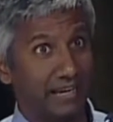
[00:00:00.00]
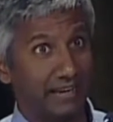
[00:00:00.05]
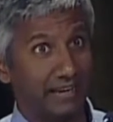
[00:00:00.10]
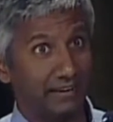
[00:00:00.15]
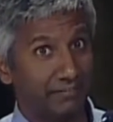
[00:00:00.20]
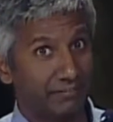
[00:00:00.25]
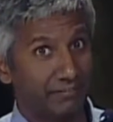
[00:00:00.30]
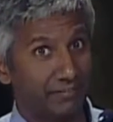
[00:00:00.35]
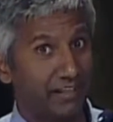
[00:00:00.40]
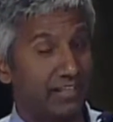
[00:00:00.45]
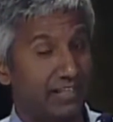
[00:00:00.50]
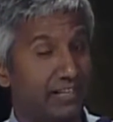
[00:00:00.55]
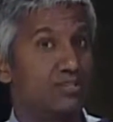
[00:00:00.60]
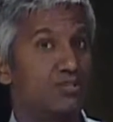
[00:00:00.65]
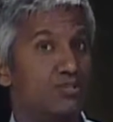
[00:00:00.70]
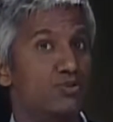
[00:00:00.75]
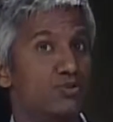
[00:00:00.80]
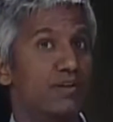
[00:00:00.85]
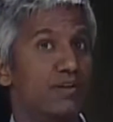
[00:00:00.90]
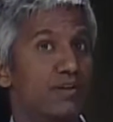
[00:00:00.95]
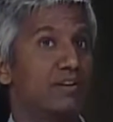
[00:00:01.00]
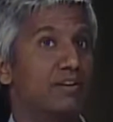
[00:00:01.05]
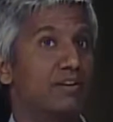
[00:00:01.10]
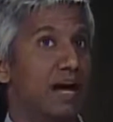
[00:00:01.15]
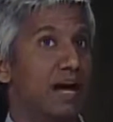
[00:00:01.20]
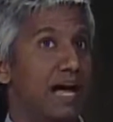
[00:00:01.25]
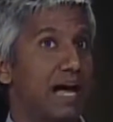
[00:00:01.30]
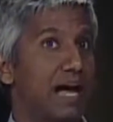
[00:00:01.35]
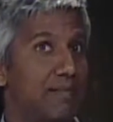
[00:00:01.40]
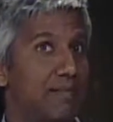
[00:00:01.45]
if it is driven
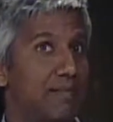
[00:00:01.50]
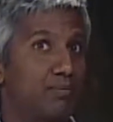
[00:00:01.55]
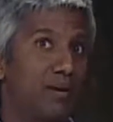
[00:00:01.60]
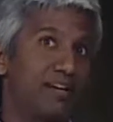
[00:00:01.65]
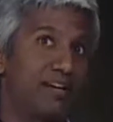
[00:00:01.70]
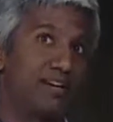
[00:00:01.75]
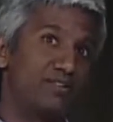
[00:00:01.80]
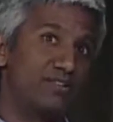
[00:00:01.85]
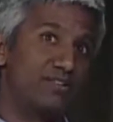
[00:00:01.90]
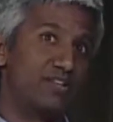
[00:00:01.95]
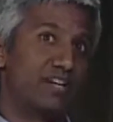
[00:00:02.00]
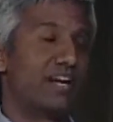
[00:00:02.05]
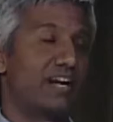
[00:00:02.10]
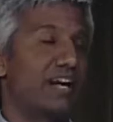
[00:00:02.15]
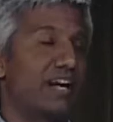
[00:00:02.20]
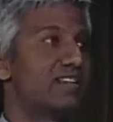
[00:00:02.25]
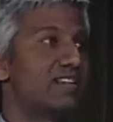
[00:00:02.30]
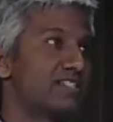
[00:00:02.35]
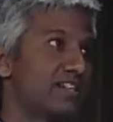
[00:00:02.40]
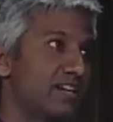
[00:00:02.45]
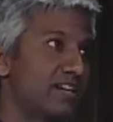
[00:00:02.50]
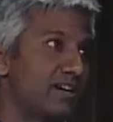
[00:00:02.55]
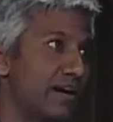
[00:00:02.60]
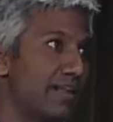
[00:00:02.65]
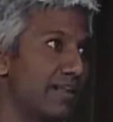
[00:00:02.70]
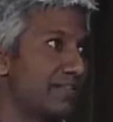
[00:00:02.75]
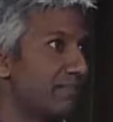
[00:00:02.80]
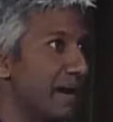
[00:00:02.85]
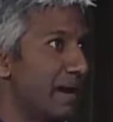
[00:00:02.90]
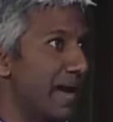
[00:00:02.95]
by operators, you can kind of
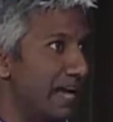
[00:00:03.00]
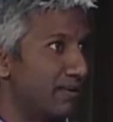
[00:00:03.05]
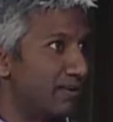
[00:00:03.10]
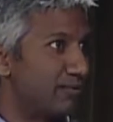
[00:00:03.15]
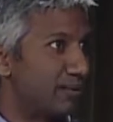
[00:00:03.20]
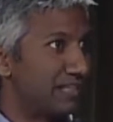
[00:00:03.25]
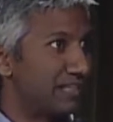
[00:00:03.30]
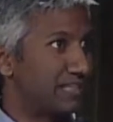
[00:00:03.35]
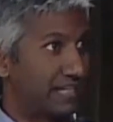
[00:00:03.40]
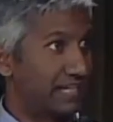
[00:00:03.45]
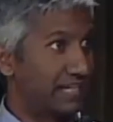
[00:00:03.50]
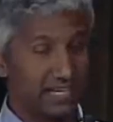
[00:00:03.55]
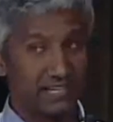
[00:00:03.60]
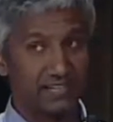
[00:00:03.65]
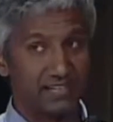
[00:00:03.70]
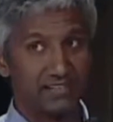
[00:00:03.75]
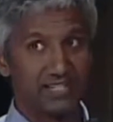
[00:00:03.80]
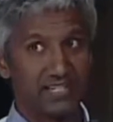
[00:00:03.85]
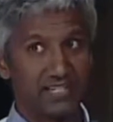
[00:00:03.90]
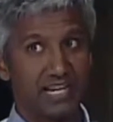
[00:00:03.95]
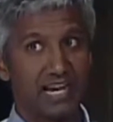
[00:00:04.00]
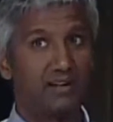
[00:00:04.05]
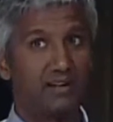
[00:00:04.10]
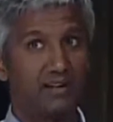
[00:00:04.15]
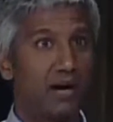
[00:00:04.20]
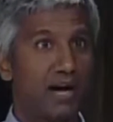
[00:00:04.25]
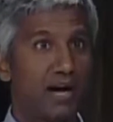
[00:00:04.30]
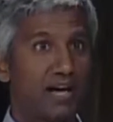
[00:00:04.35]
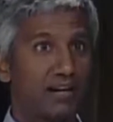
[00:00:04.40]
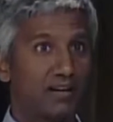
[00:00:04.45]
zero out the bandwidth in a
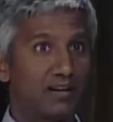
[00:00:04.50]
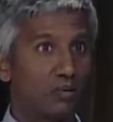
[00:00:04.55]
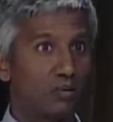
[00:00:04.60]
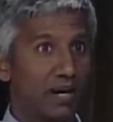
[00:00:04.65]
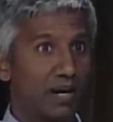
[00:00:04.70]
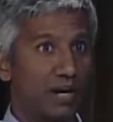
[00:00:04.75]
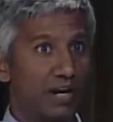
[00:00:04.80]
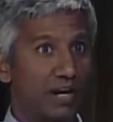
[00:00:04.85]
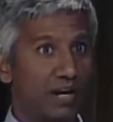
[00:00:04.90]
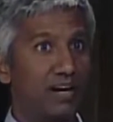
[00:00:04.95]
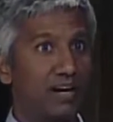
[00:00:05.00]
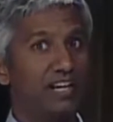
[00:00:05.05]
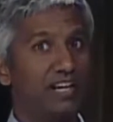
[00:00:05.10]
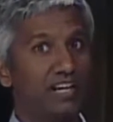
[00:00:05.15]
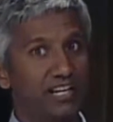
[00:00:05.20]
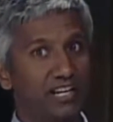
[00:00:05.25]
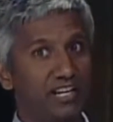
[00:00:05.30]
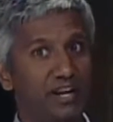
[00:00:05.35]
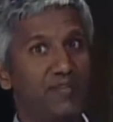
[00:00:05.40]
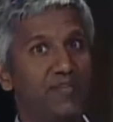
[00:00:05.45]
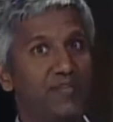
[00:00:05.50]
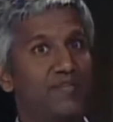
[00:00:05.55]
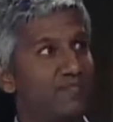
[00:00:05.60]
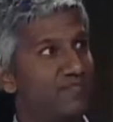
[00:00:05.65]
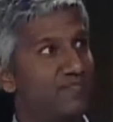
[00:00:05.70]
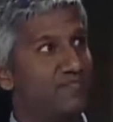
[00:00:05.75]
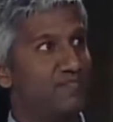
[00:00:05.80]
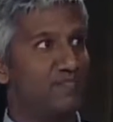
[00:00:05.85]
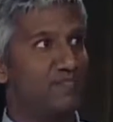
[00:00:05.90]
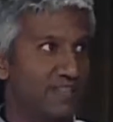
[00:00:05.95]
Kindle-style model where,
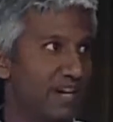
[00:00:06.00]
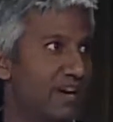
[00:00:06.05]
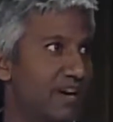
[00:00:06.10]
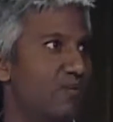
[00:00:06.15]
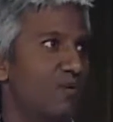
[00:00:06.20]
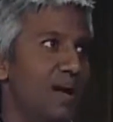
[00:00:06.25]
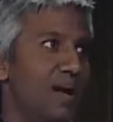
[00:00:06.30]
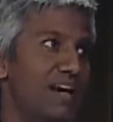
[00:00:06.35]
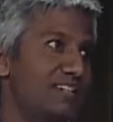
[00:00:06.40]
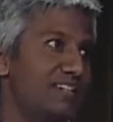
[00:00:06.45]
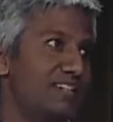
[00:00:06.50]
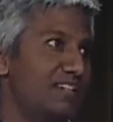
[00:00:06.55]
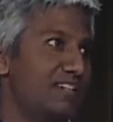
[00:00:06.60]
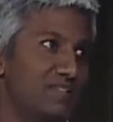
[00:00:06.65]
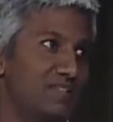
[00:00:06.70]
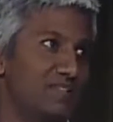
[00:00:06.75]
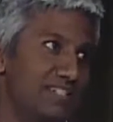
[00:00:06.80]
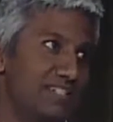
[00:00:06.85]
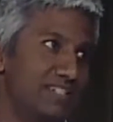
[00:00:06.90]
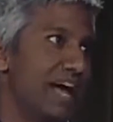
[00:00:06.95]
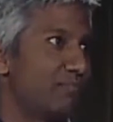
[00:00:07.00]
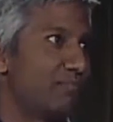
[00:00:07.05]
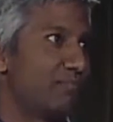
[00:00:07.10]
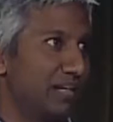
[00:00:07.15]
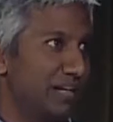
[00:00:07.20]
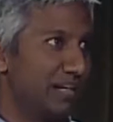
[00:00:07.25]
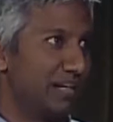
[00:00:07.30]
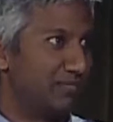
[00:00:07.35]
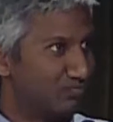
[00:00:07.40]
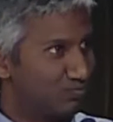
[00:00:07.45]
they're renting you the
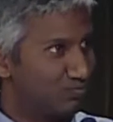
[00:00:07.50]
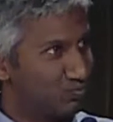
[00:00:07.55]
tablet.